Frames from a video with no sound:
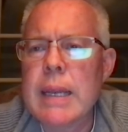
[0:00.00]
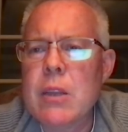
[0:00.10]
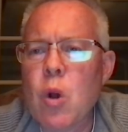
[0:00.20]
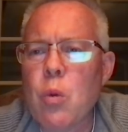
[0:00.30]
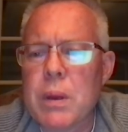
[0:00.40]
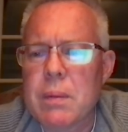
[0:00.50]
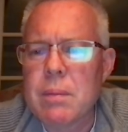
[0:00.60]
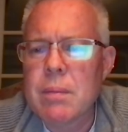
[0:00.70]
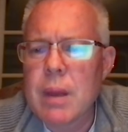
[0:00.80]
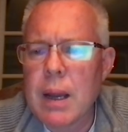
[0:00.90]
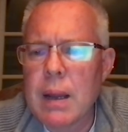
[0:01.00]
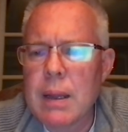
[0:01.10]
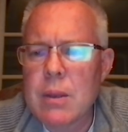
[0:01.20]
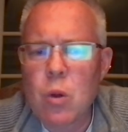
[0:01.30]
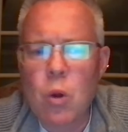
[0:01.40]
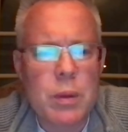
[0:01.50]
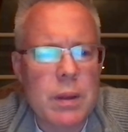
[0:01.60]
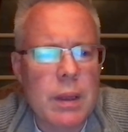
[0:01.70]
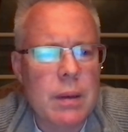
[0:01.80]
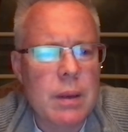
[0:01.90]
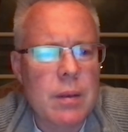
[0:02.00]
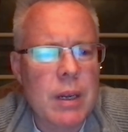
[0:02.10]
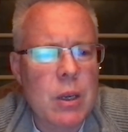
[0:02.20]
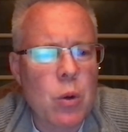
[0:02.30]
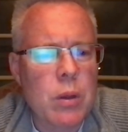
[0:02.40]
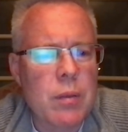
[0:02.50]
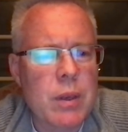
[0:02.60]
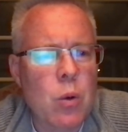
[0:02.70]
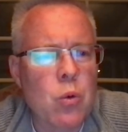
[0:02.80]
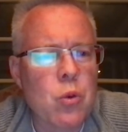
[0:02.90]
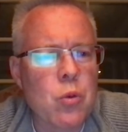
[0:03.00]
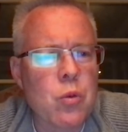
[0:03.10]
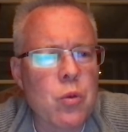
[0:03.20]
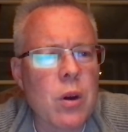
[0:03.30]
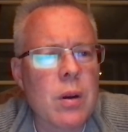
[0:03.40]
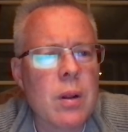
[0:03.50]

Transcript: And he told me that if he goes too far,